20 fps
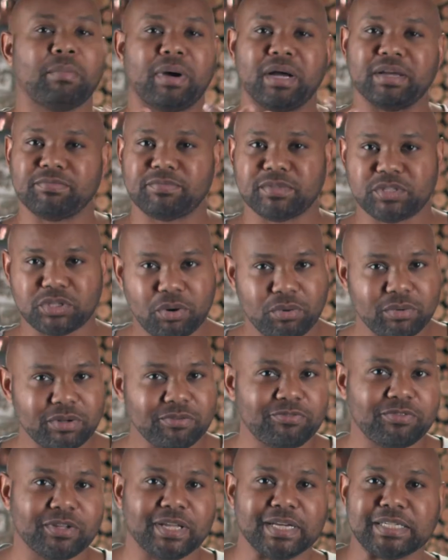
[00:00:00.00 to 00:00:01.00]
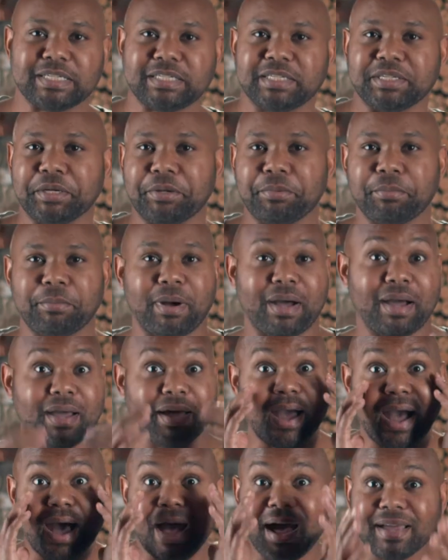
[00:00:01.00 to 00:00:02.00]
My tone inflection,
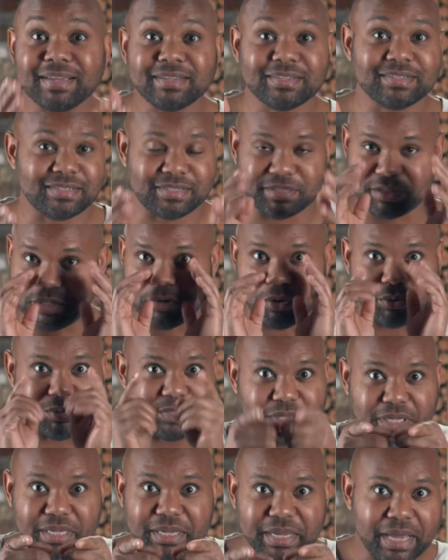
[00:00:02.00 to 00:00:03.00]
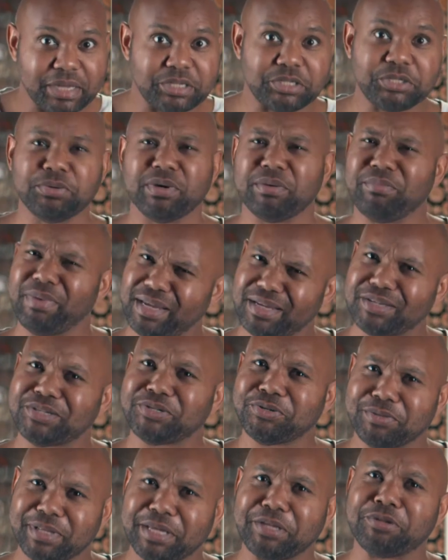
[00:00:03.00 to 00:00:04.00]
my eyes, you know, looking at you and making
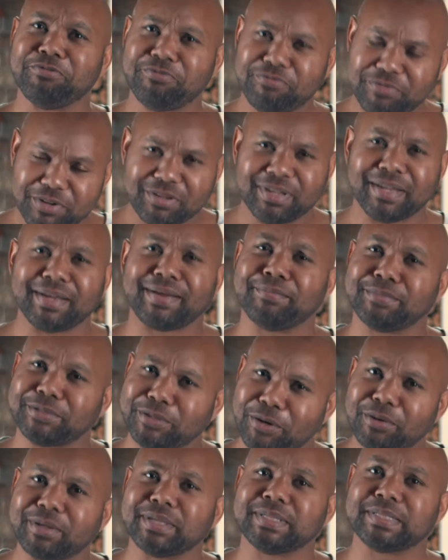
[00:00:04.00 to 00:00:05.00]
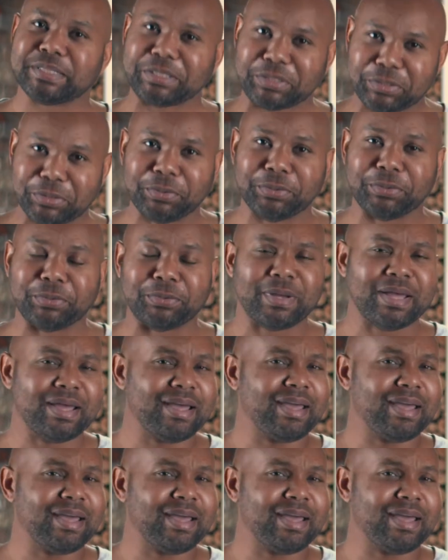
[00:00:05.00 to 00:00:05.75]
sure that you feel like I'm talking to you.